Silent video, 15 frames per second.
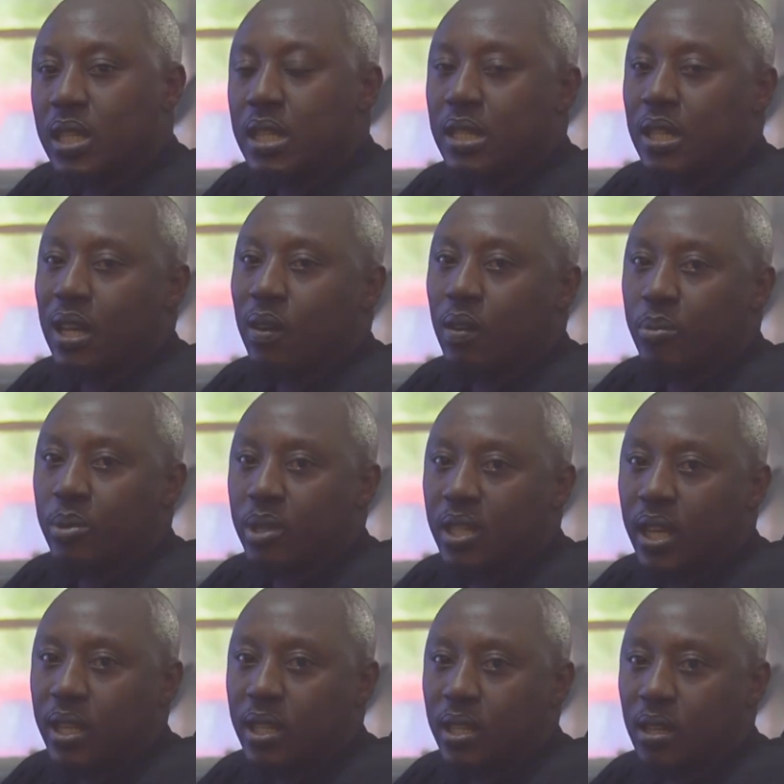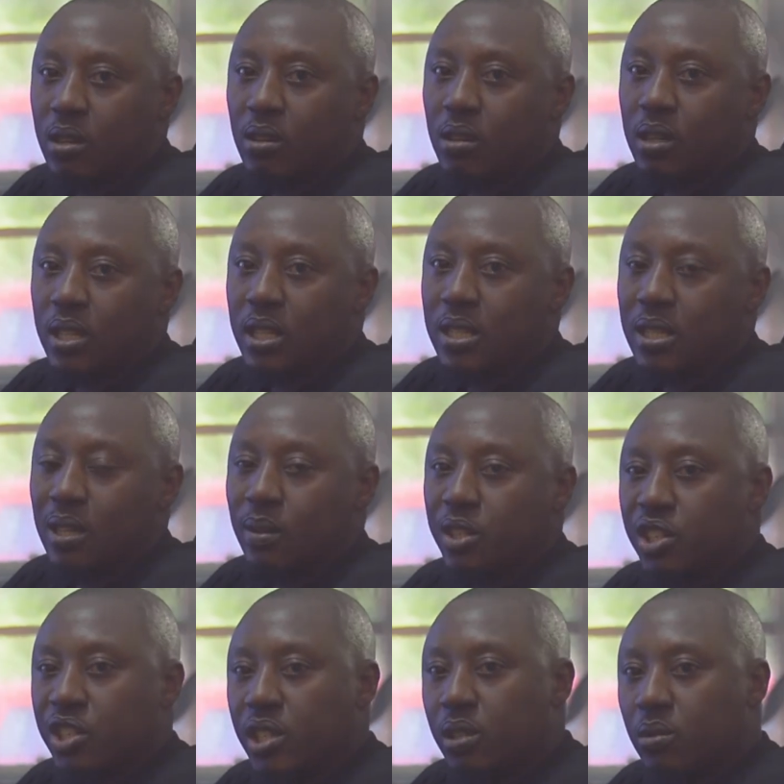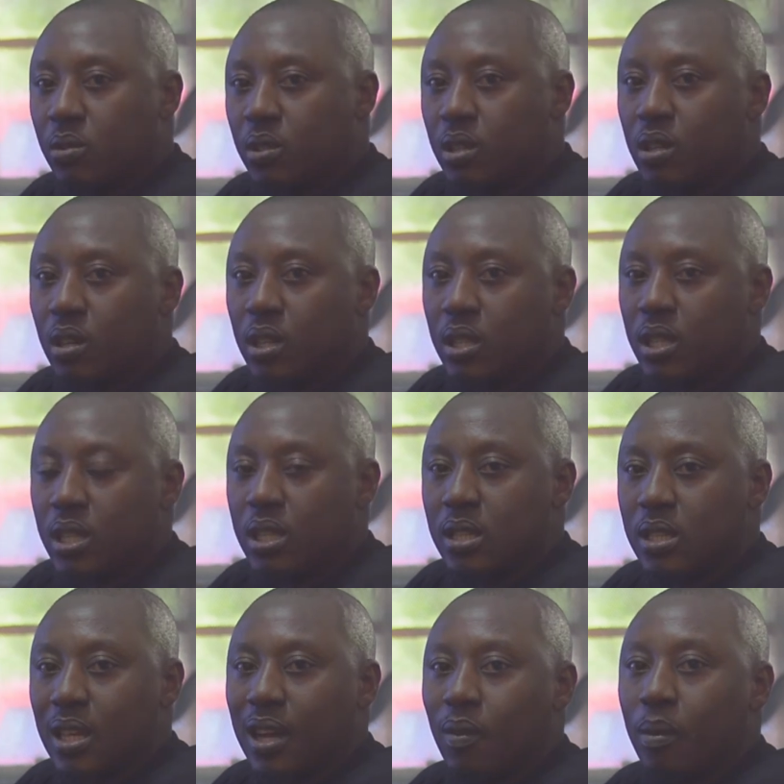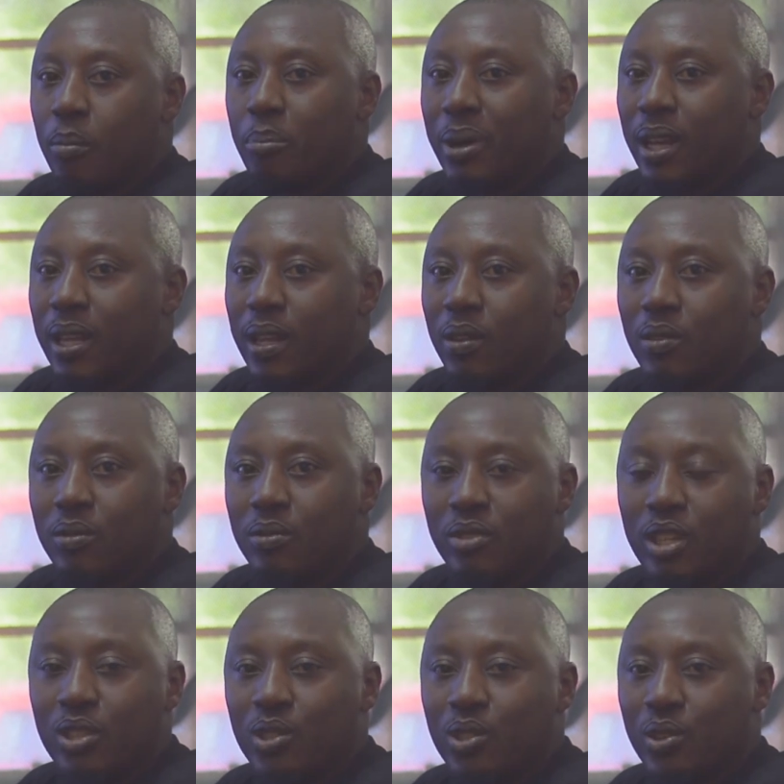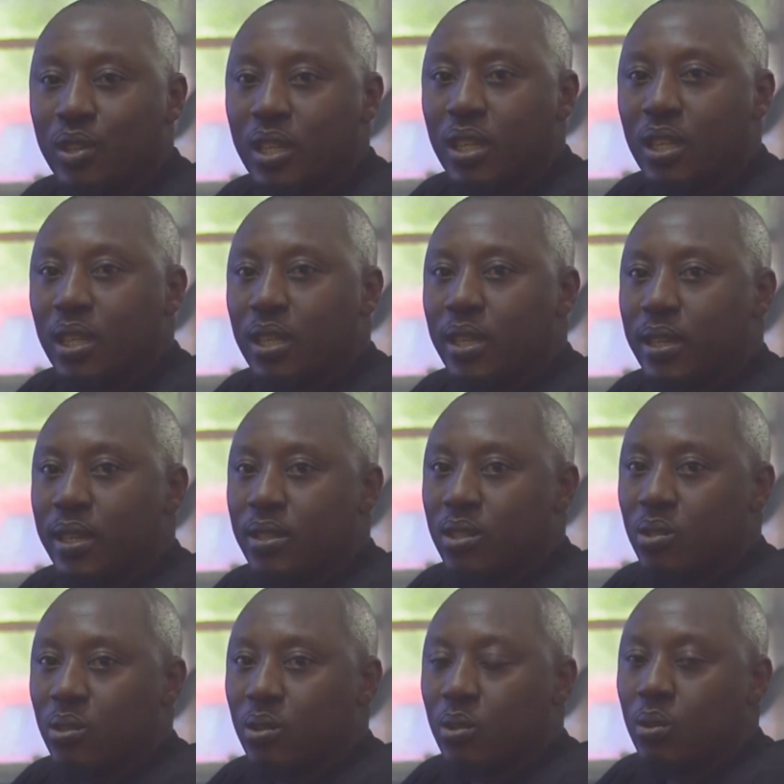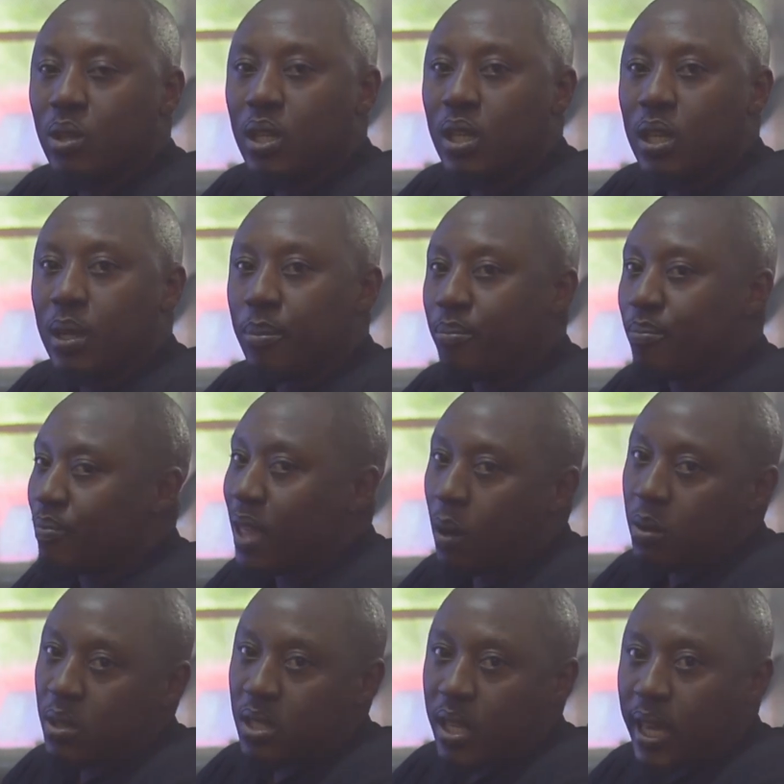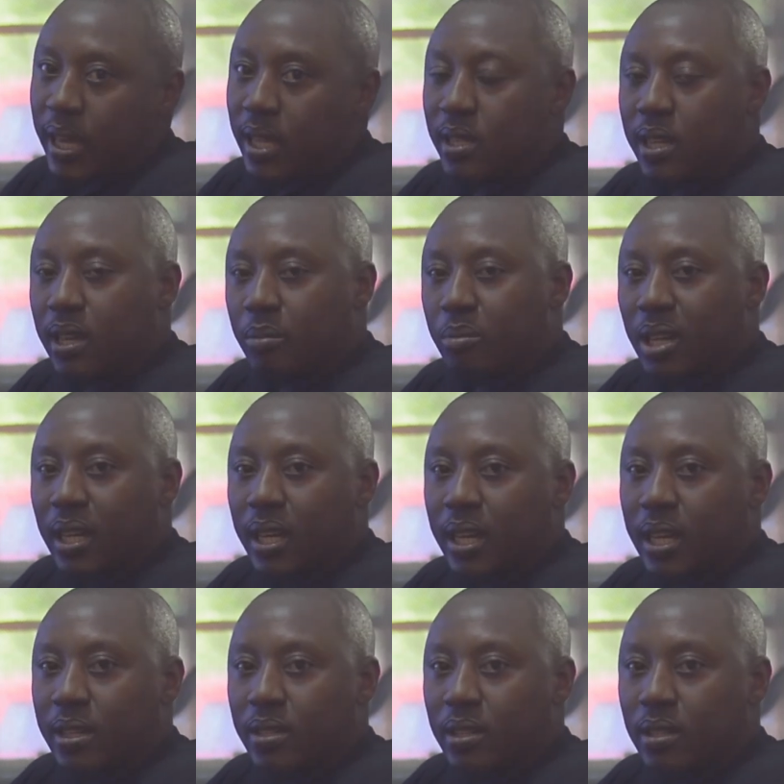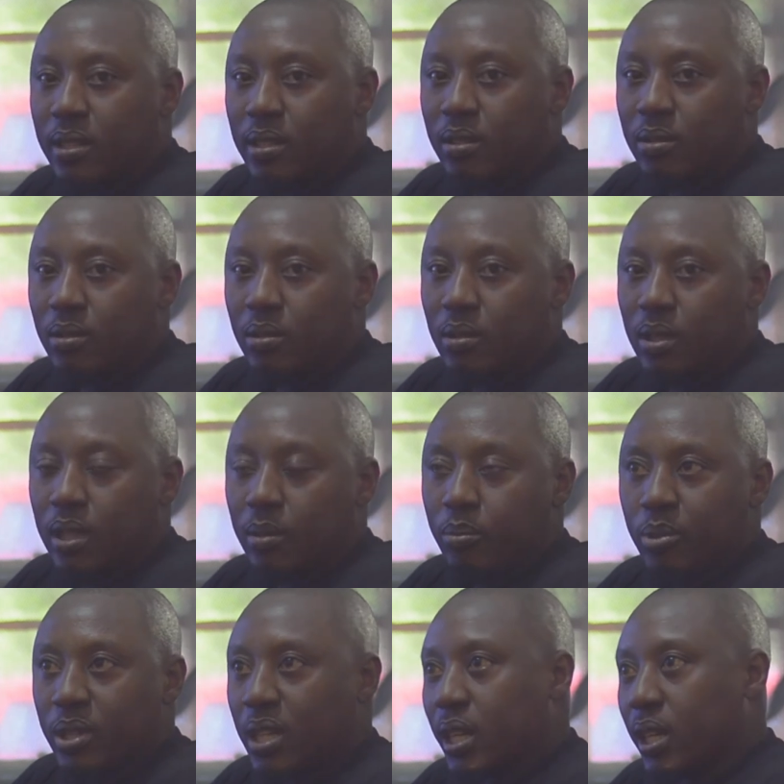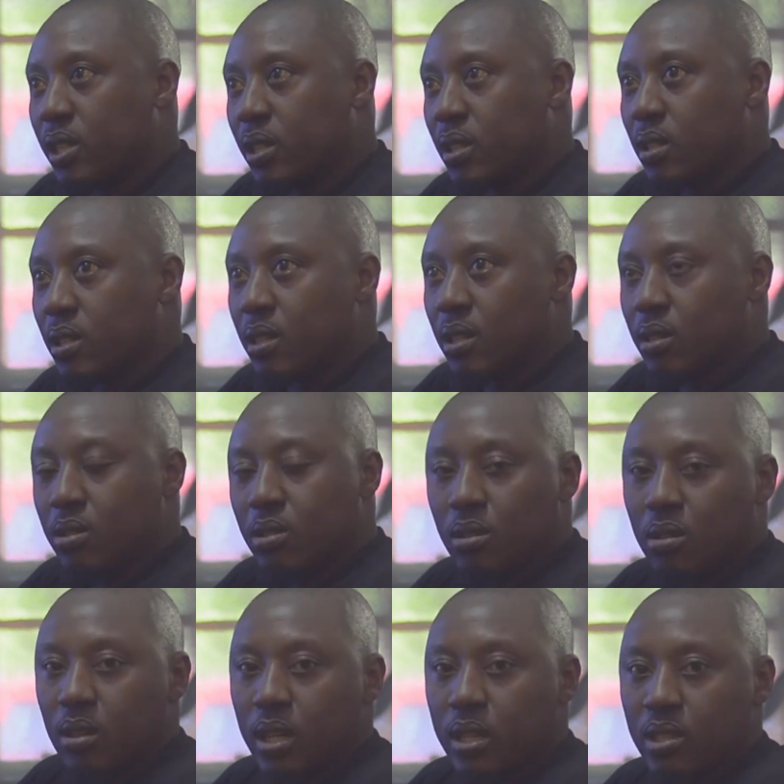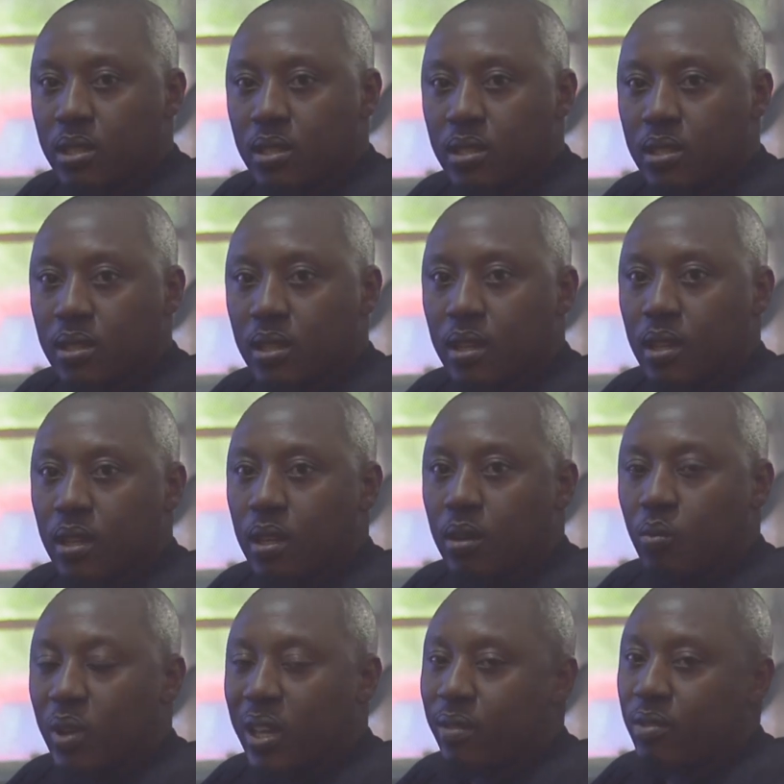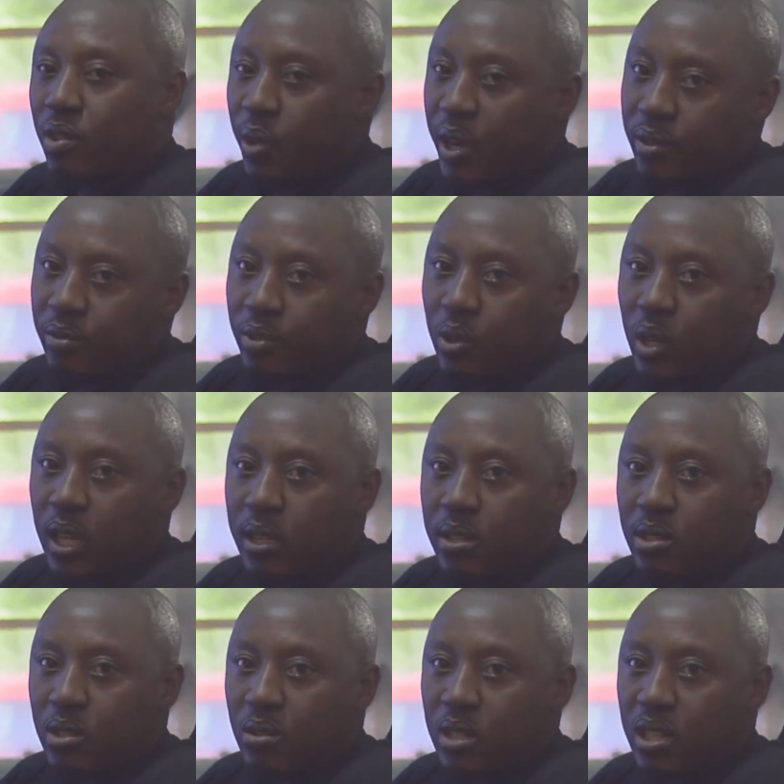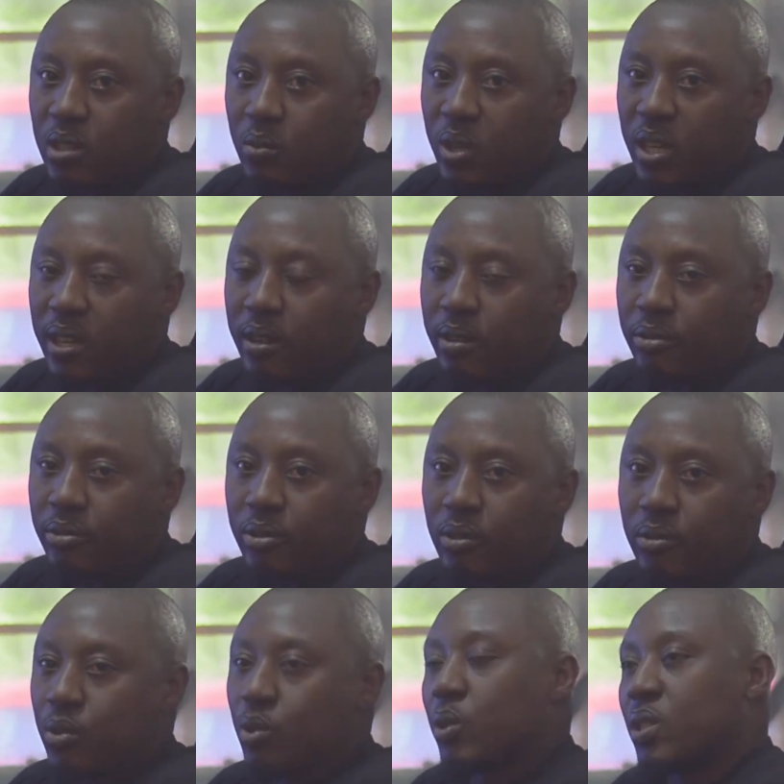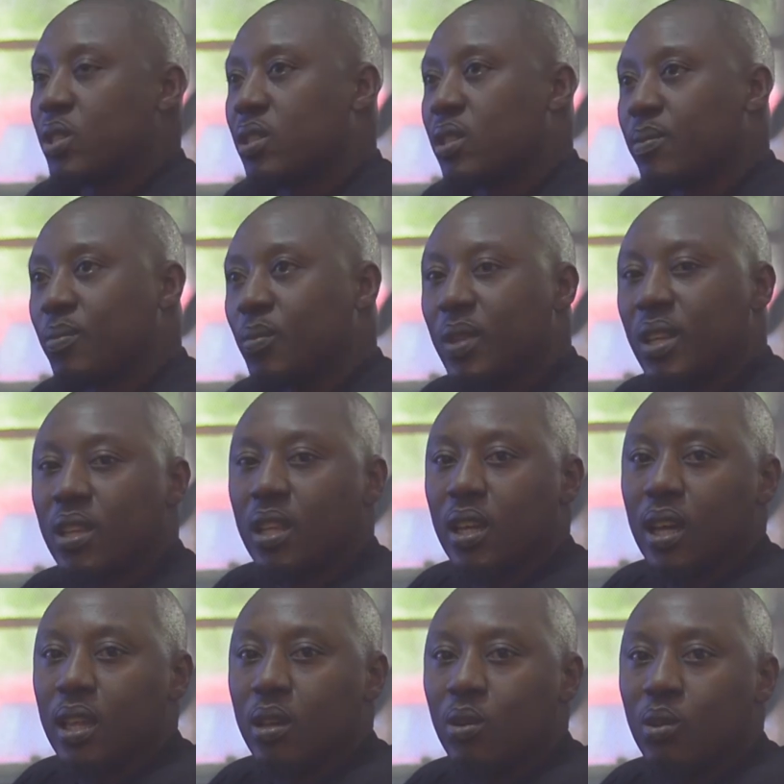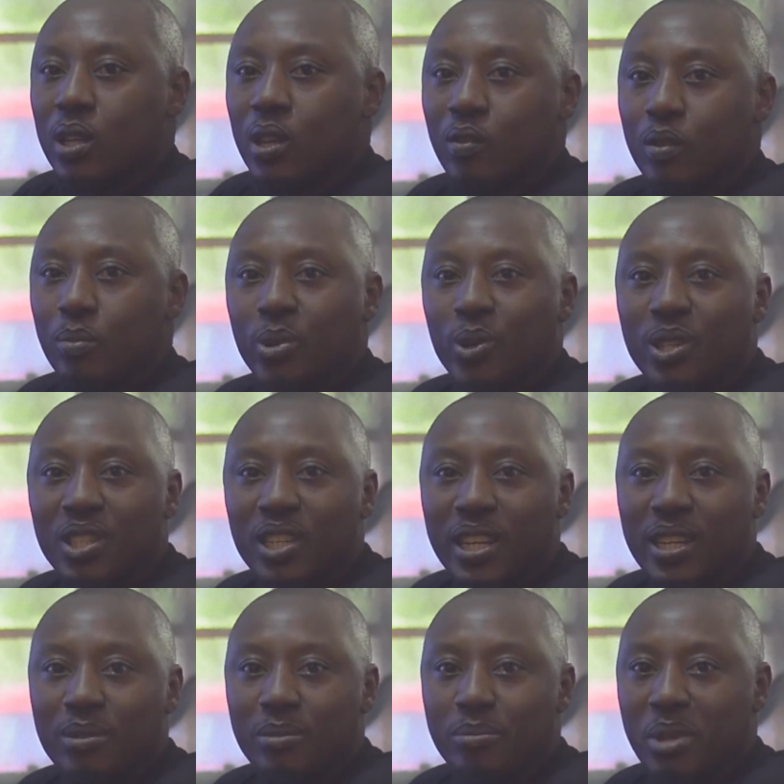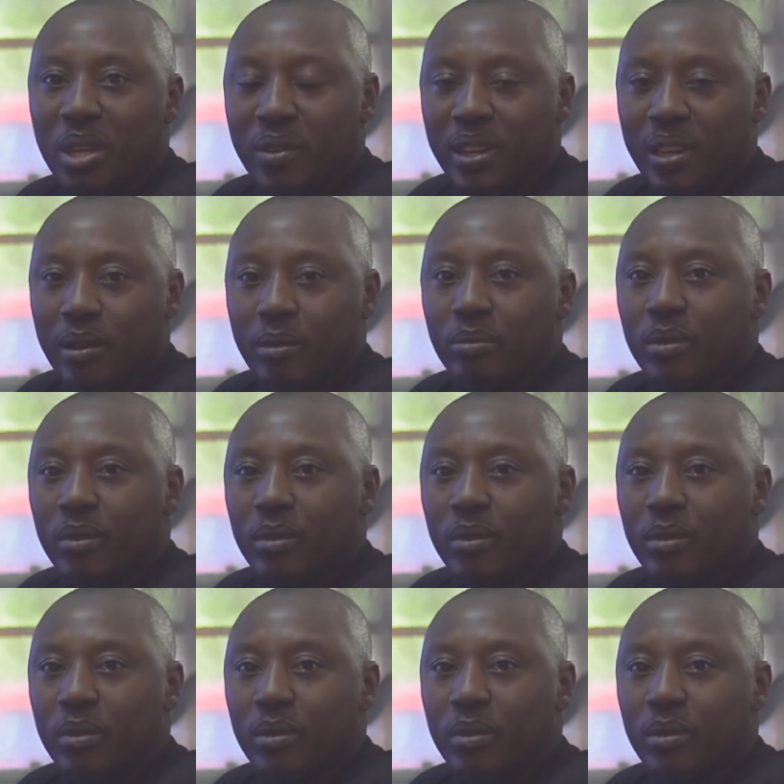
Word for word: is our protector, God is our shield, God is our banner of victory. And so that was the idea behind you know the production and the song. And just we have great vocalists on it. We have, of course, the, the owner of the project, Mirriam